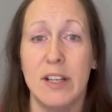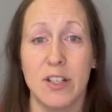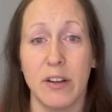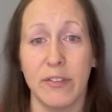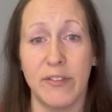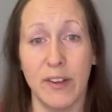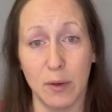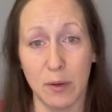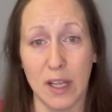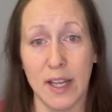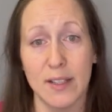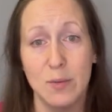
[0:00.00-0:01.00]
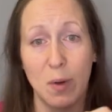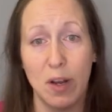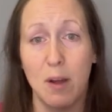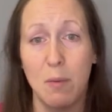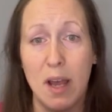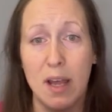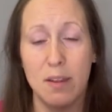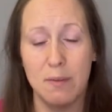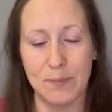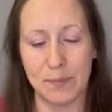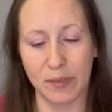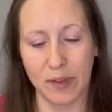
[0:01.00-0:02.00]
don't feel these when I wear
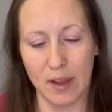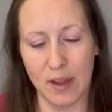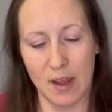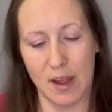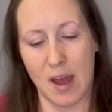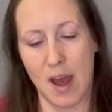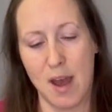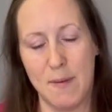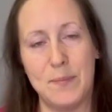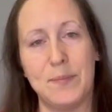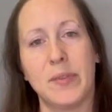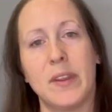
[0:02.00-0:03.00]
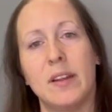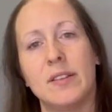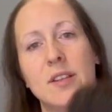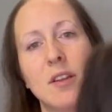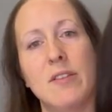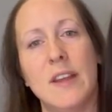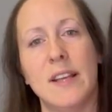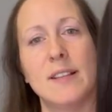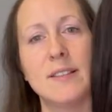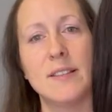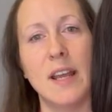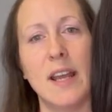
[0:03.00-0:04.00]
them. So
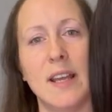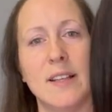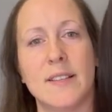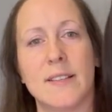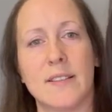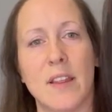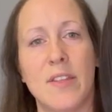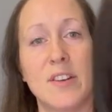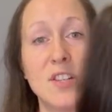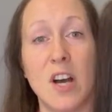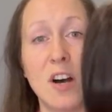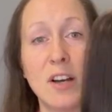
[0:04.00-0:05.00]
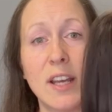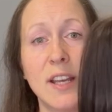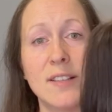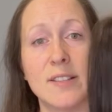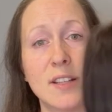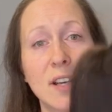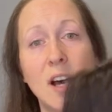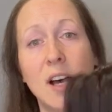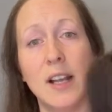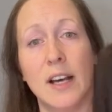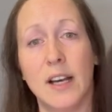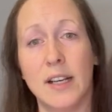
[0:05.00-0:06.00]
this is the darkest
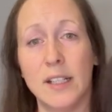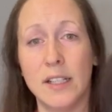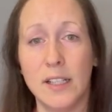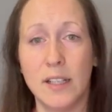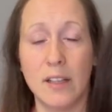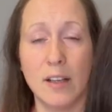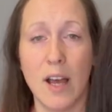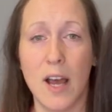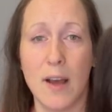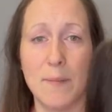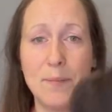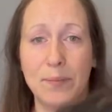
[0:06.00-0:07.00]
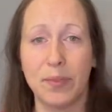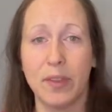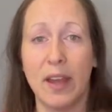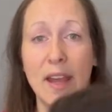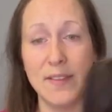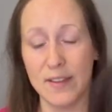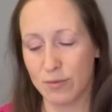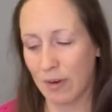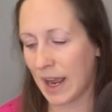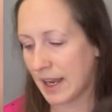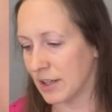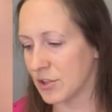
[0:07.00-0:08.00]
colour in this
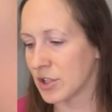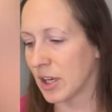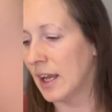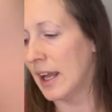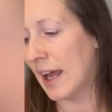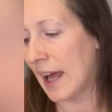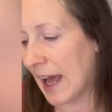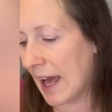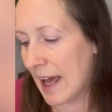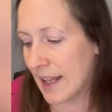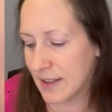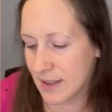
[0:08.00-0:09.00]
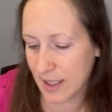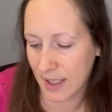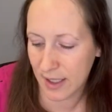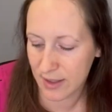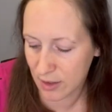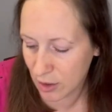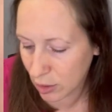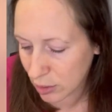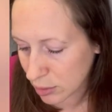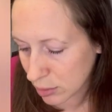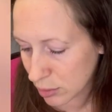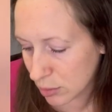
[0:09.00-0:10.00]
range, and it is
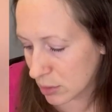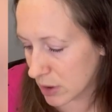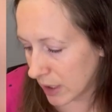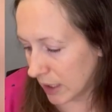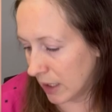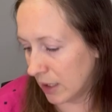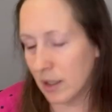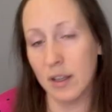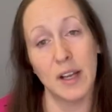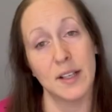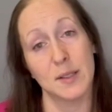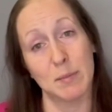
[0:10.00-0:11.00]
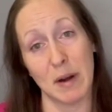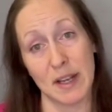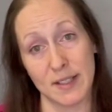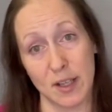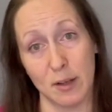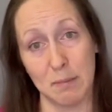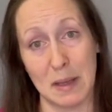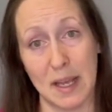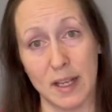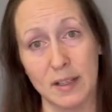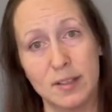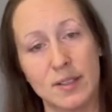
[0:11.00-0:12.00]
called Espresso
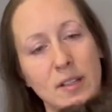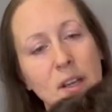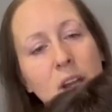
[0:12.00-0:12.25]
Mix.